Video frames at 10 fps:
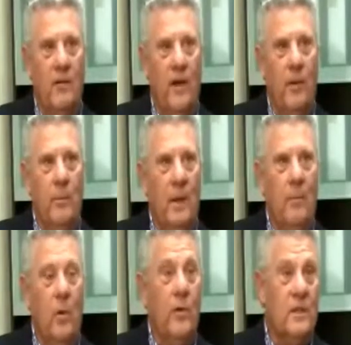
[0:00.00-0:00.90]
developed me
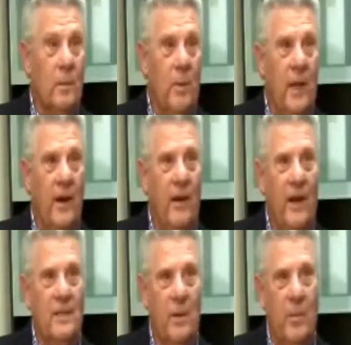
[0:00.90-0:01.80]
both as a player
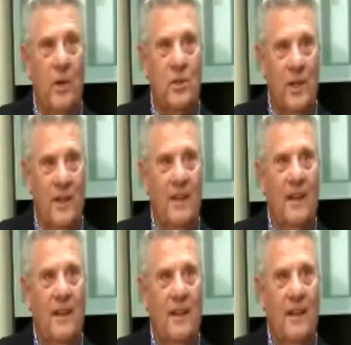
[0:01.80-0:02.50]
and as a person.